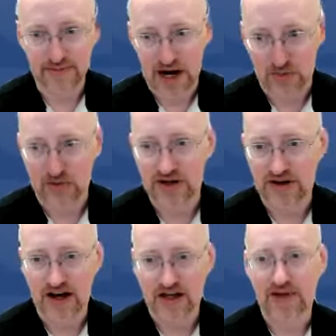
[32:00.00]
a PowerPoint
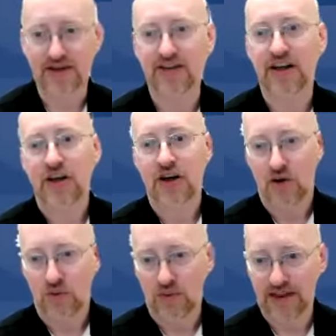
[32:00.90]
document,
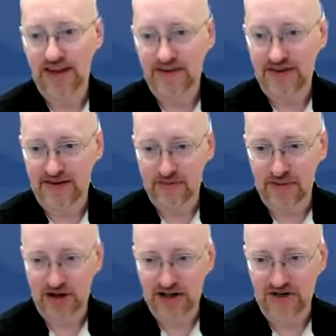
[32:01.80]
run the
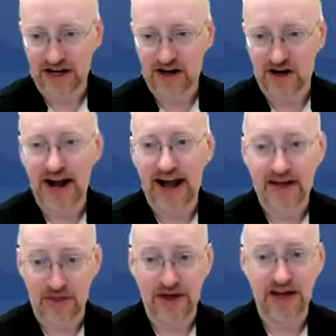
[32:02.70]
accessibility checker,
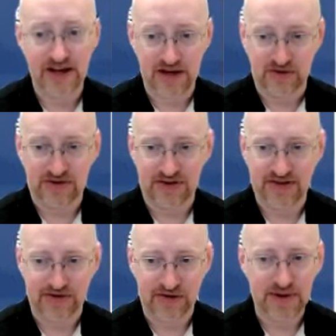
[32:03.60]
and then use the
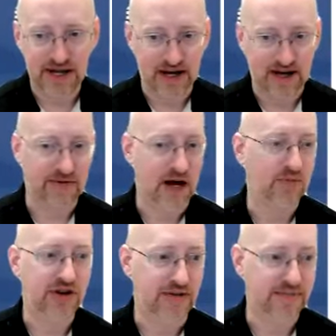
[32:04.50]
Save as PDF
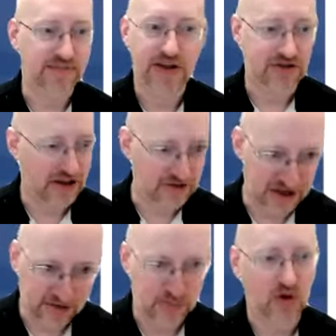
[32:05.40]
option. Just
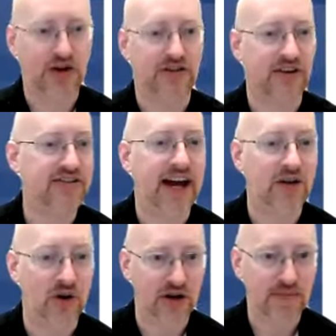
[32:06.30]

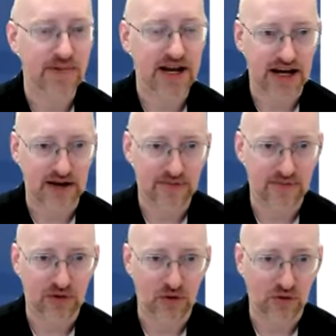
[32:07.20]
downloading a PDF
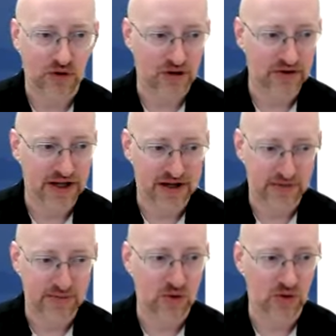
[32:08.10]
from
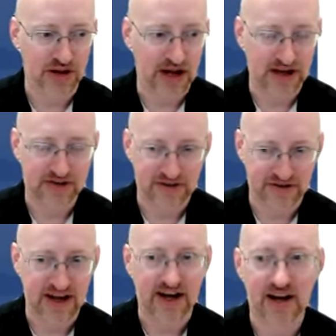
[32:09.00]
Google Docs
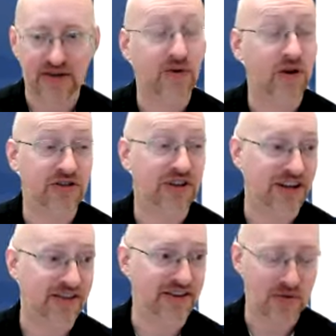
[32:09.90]
unfortunately
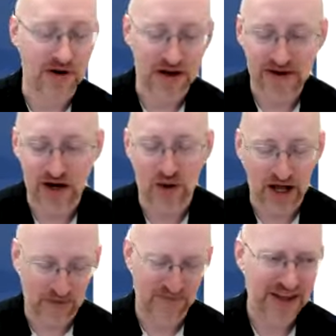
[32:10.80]
does not work very
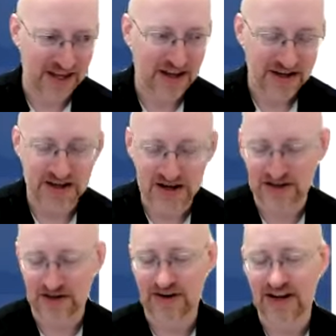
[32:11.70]
well. You
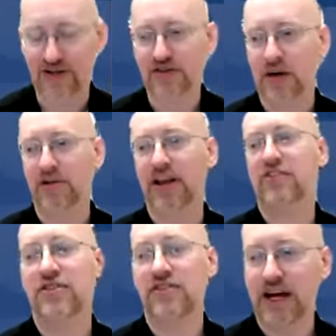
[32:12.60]
need to take those couple
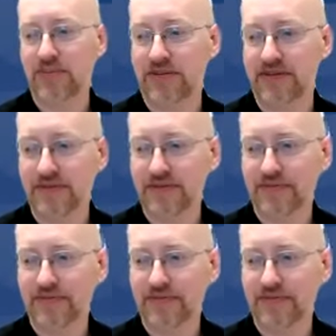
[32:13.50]
extra steps.